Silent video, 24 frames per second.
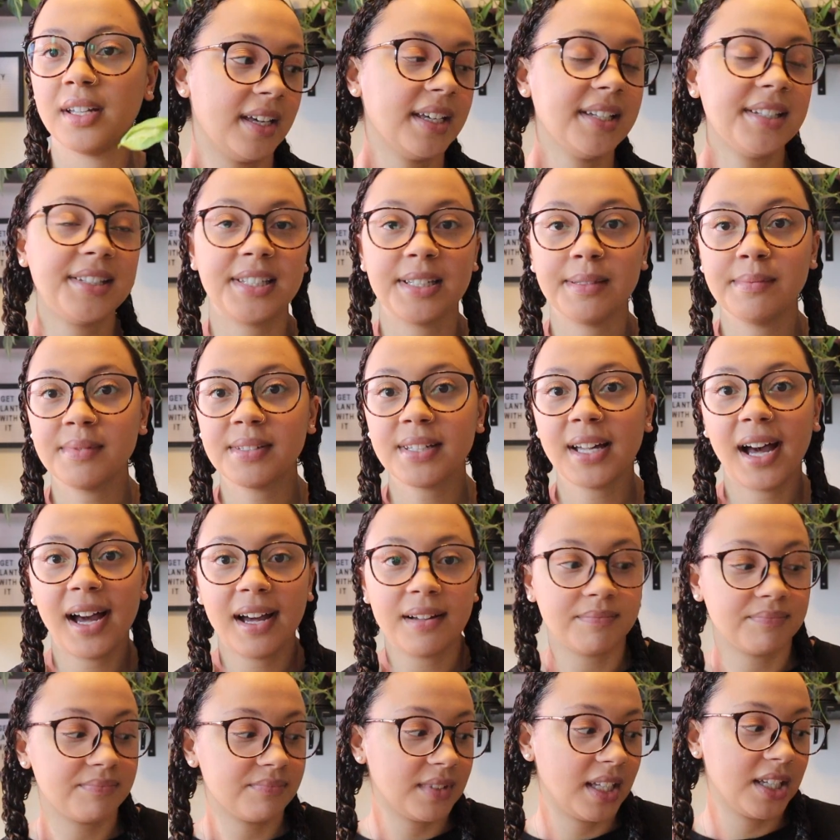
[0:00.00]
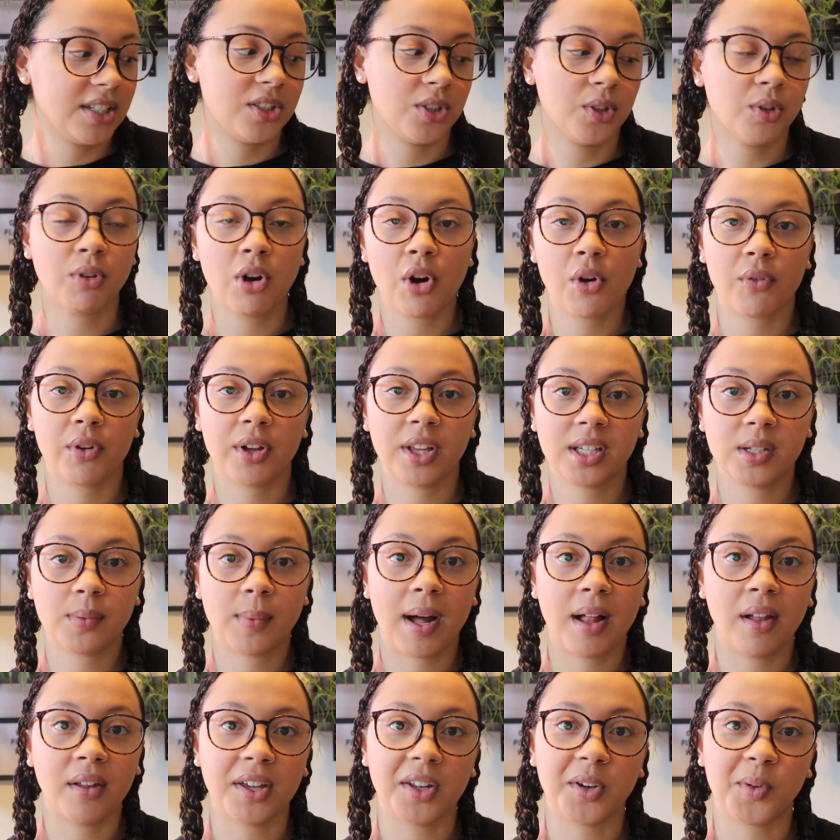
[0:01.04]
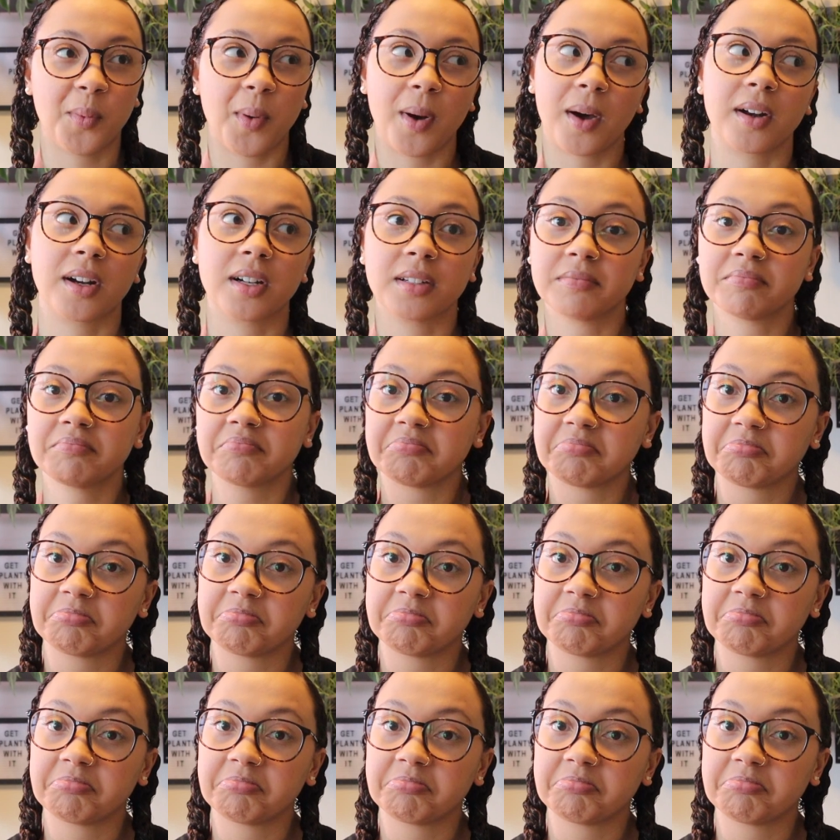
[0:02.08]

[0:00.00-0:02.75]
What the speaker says: It seems that they do grow really well in water.